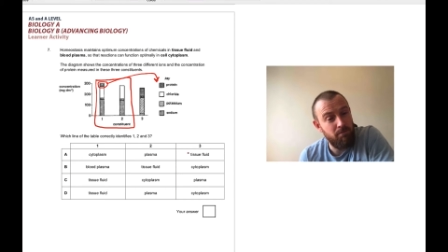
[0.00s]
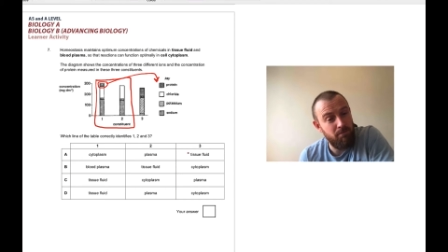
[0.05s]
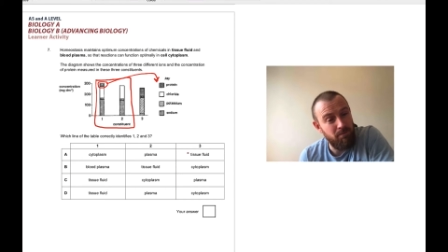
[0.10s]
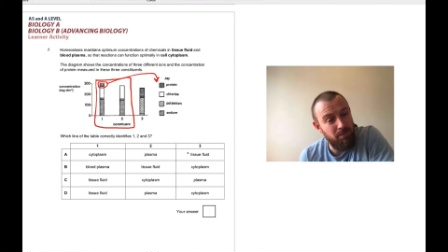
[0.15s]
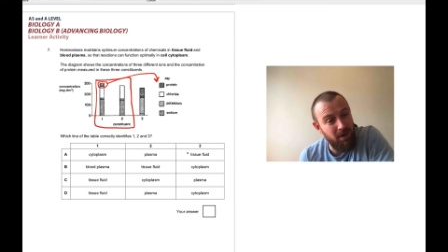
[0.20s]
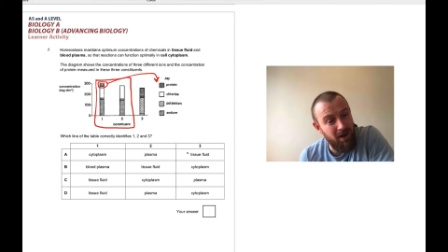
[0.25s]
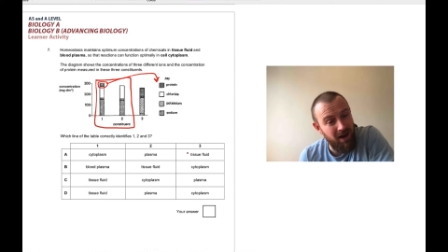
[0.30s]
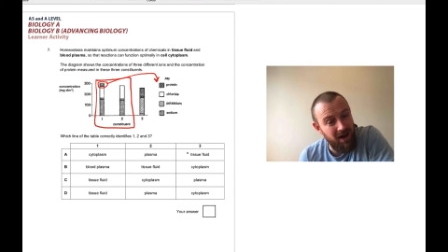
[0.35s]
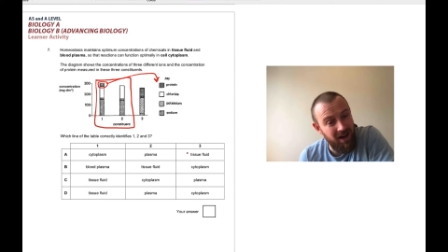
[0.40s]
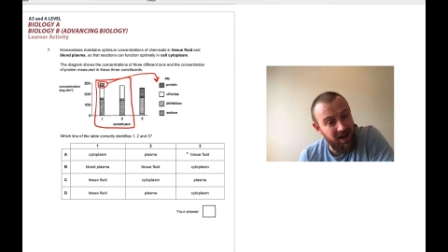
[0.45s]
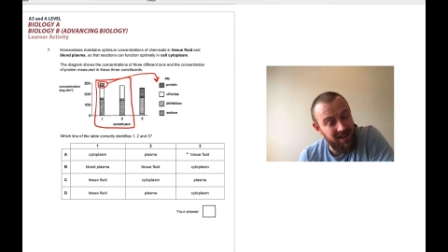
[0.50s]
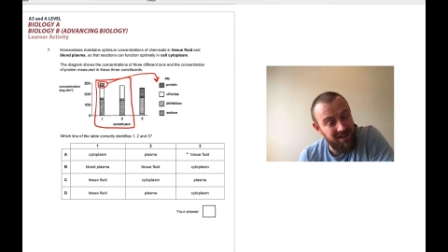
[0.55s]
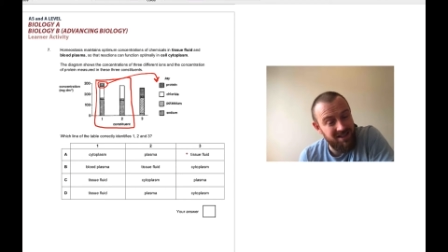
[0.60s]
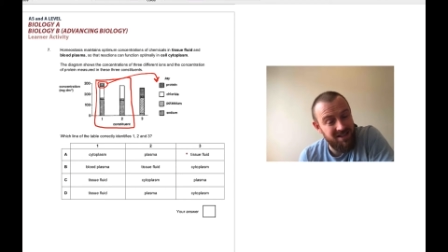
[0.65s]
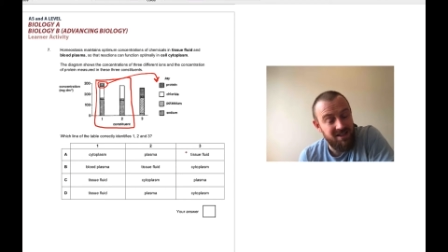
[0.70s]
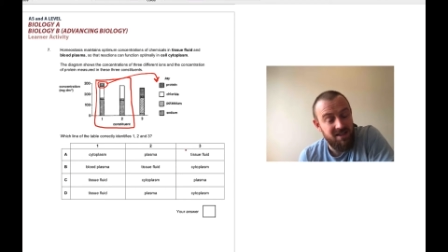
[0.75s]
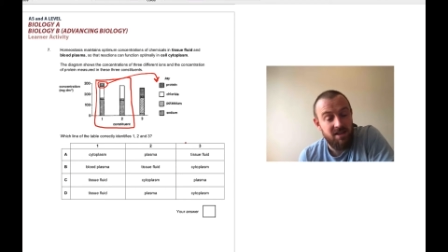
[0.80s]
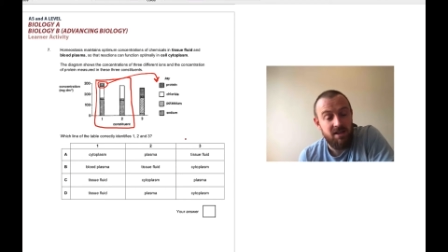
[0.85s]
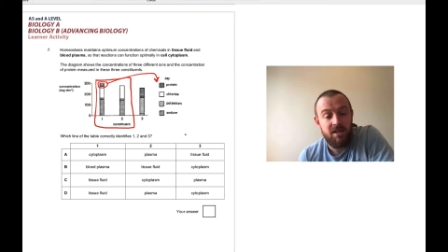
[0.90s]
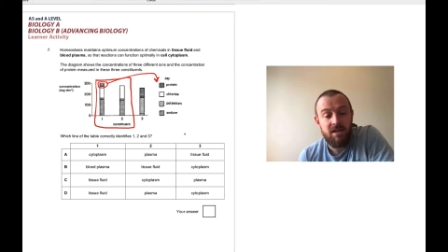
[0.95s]
but
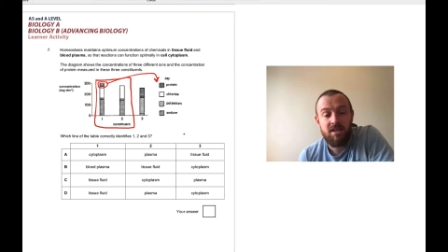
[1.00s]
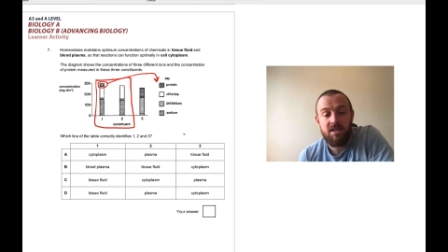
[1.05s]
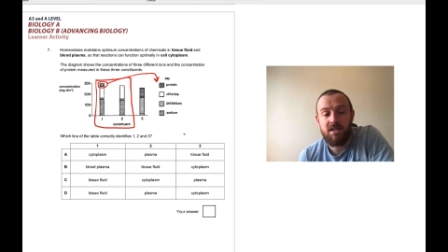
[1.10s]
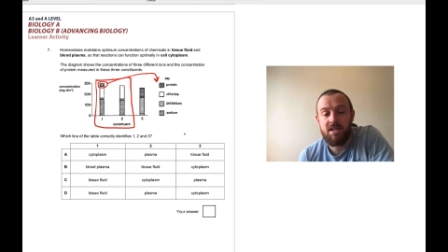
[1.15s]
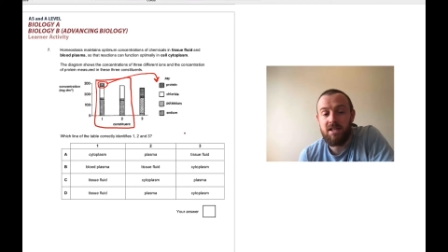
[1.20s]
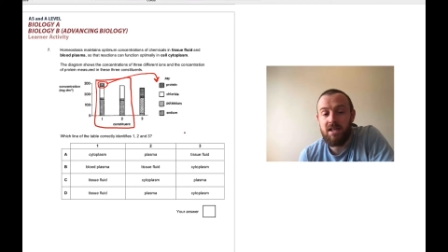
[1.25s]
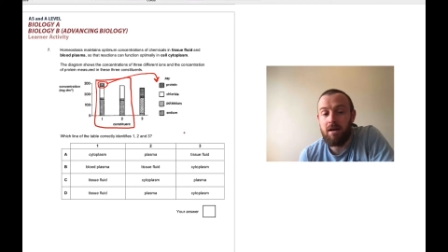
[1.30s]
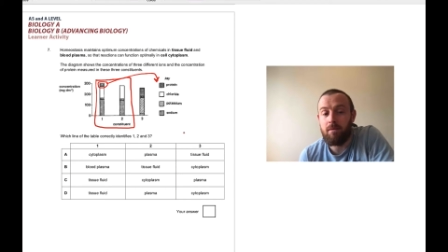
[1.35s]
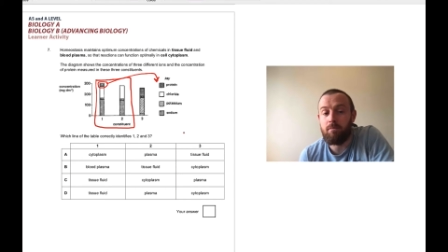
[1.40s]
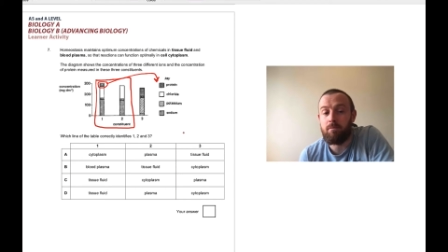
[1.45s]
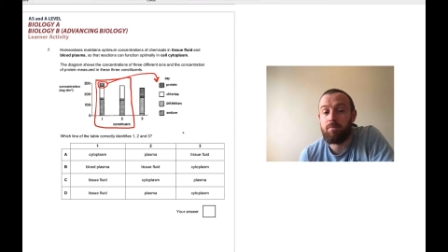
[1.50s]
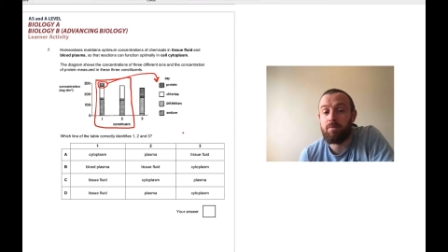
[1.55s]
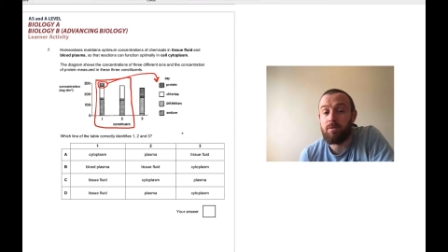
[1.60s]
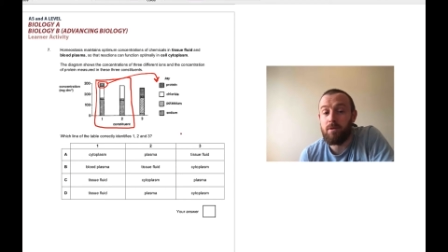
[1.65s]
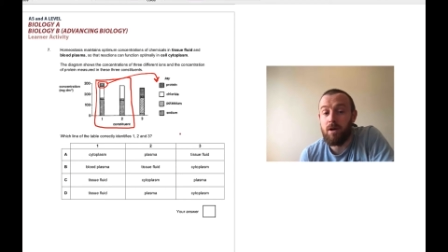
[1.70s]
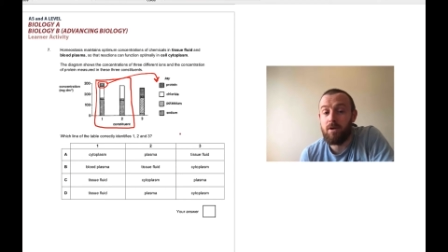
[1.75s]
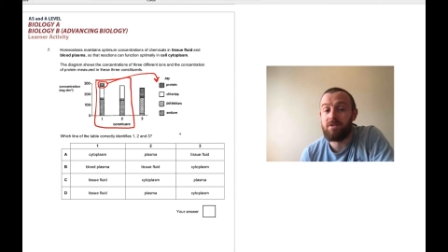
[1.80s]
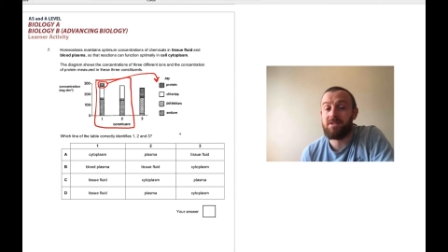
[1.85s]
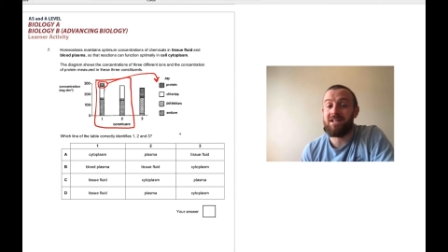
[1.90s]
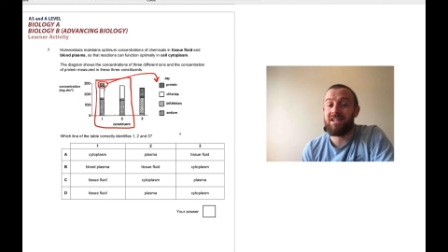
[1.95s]
some
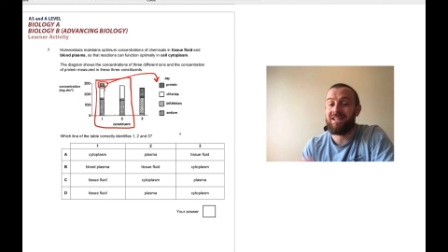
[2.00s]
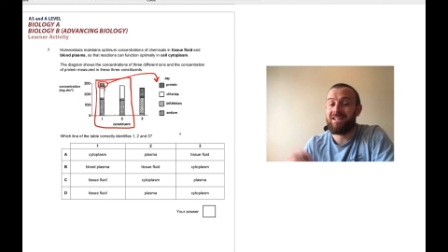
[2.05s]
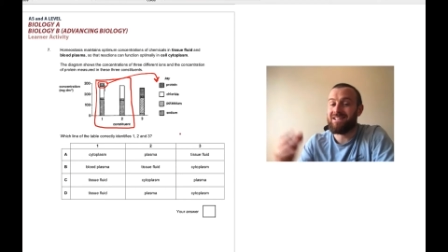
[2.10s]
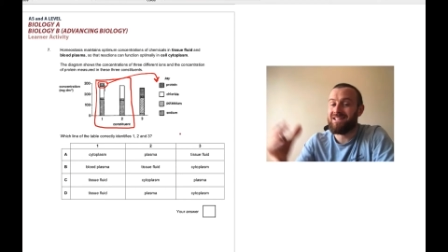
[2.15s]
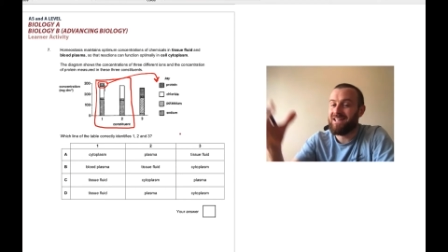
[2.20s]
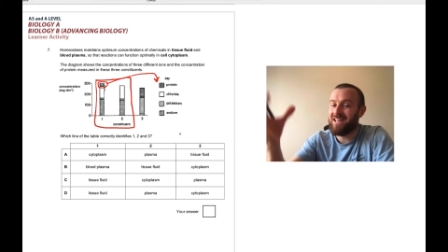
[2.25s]
protein is